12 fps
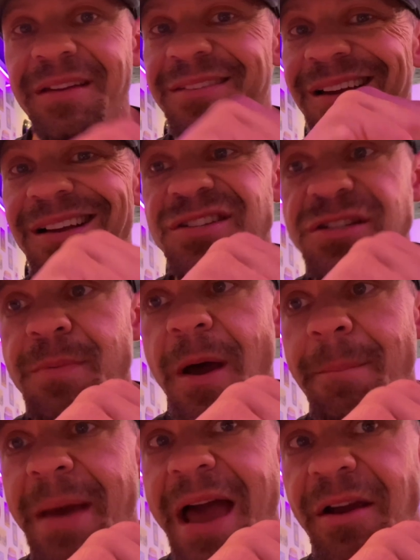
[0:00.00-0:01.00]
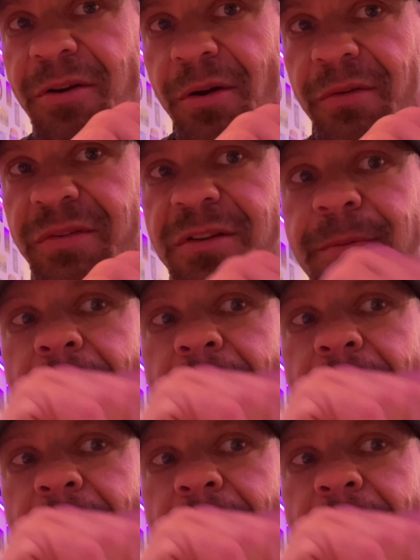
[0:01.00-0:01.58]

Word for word: It's not just about macros, it's about